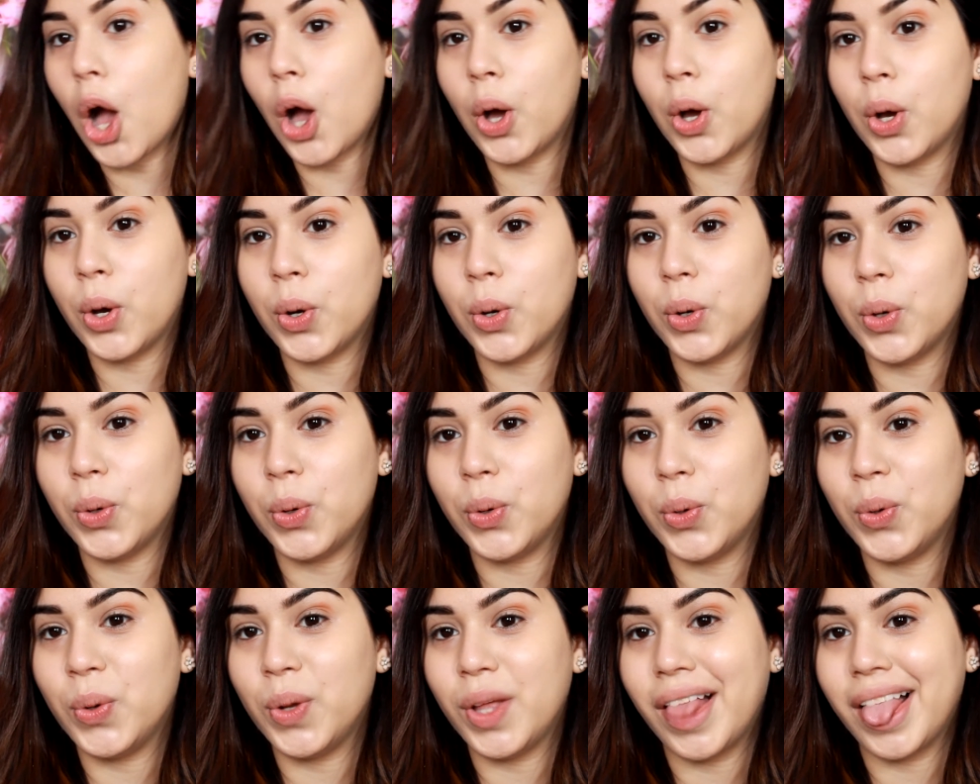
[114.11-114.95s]

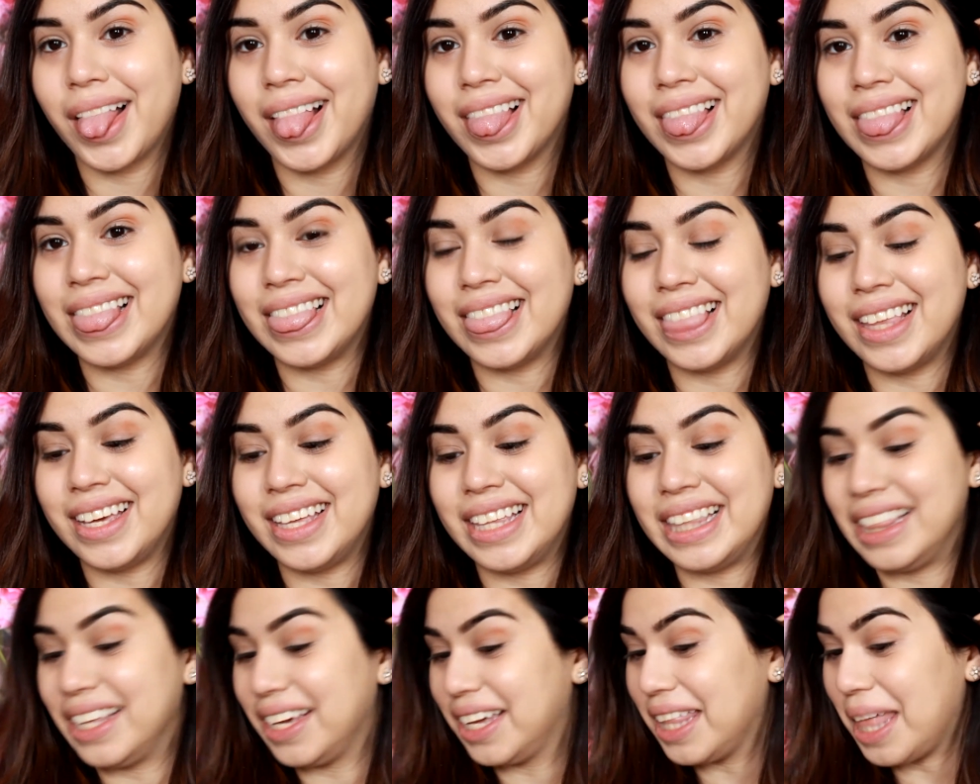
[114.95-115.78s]
Holy,
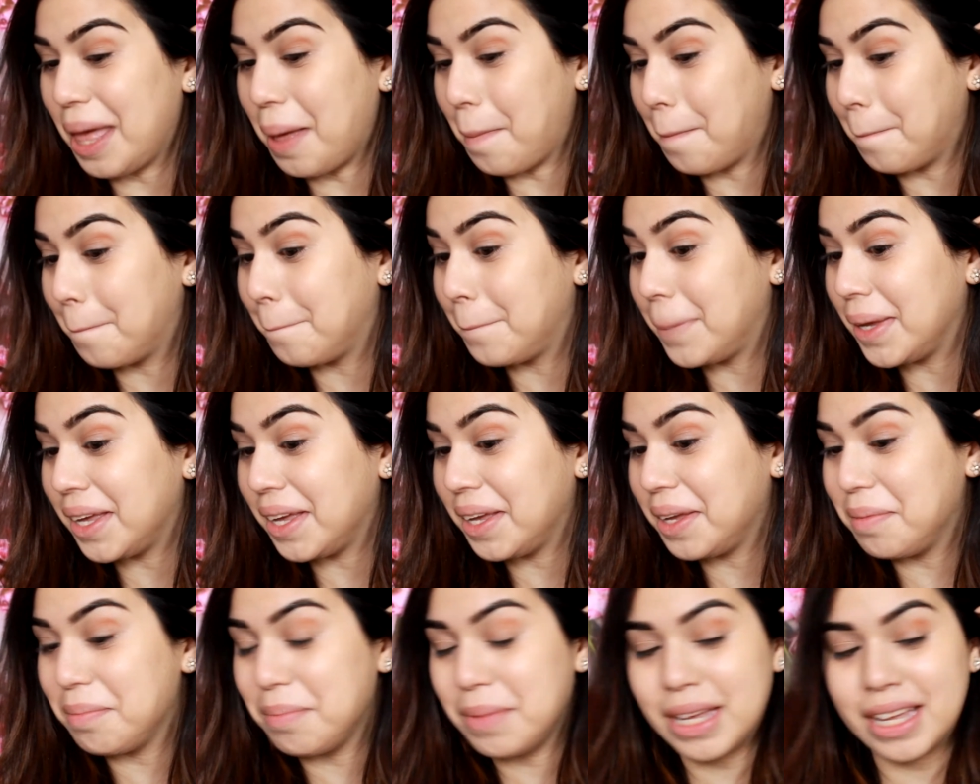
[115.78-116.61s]
look at that
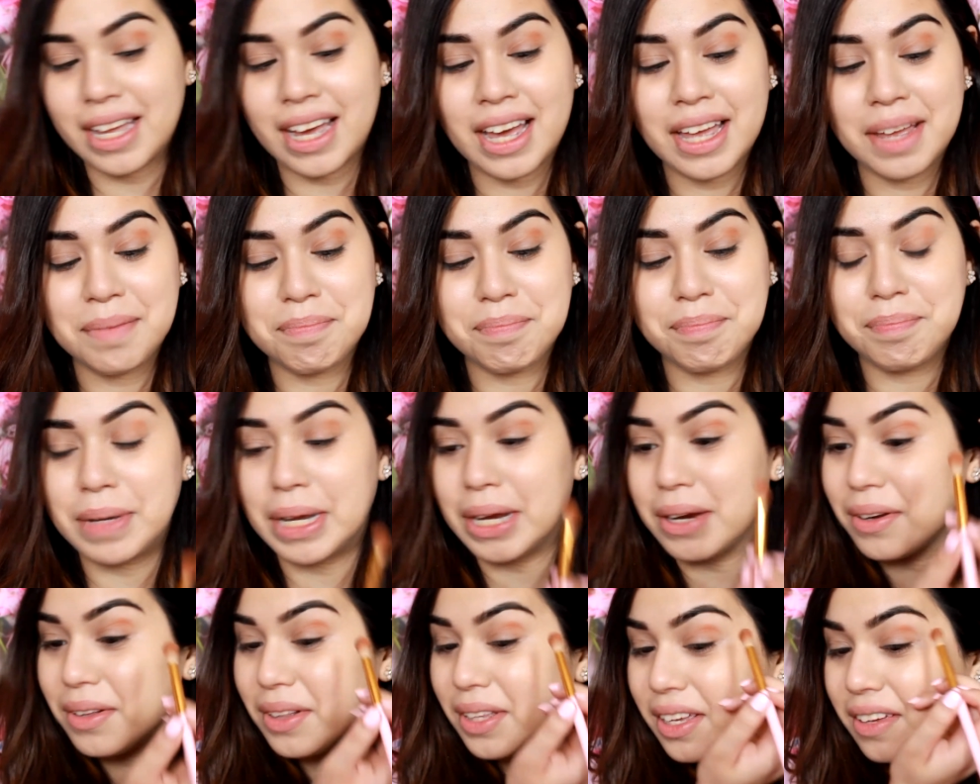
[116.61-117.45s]
pigment. I
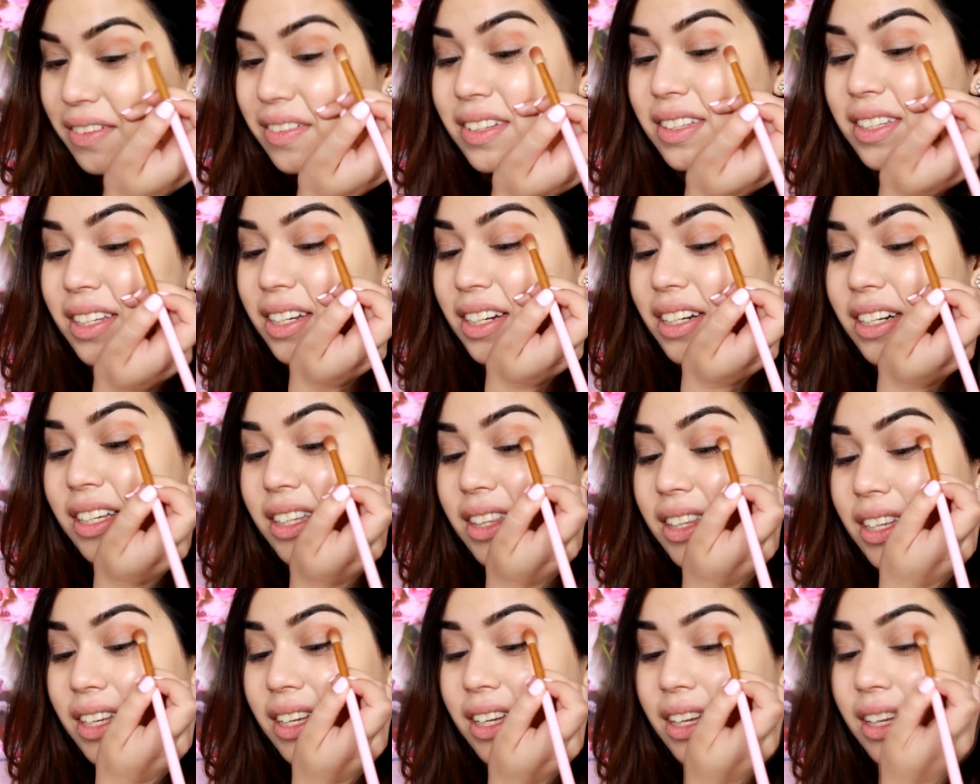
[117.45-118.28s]
barely even did
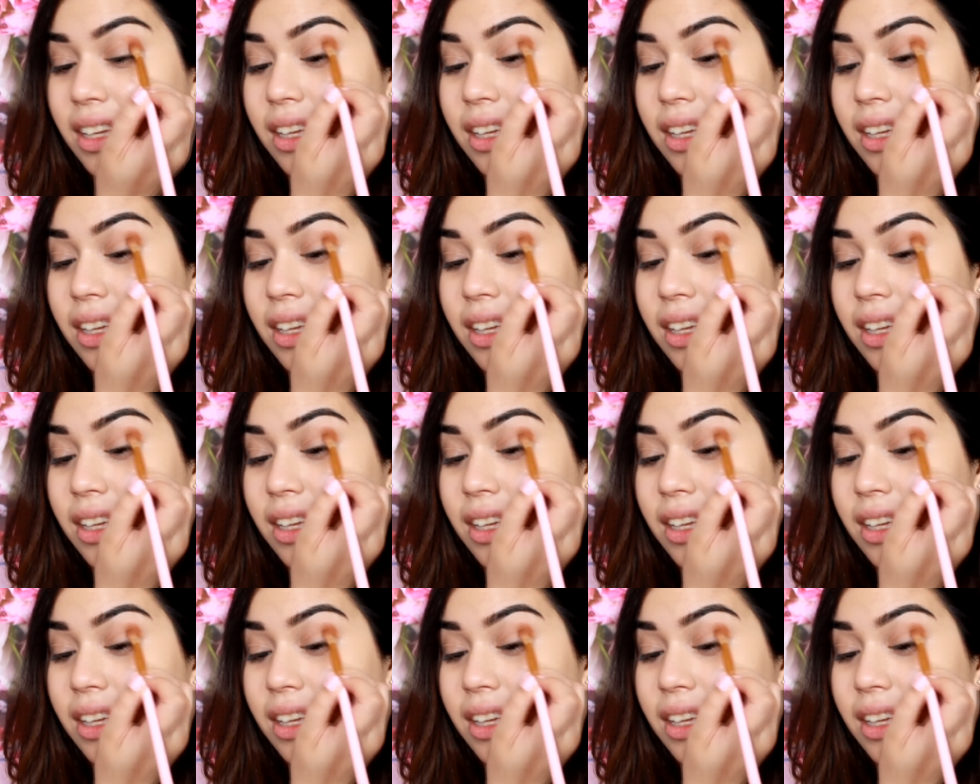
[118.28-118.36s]
anything.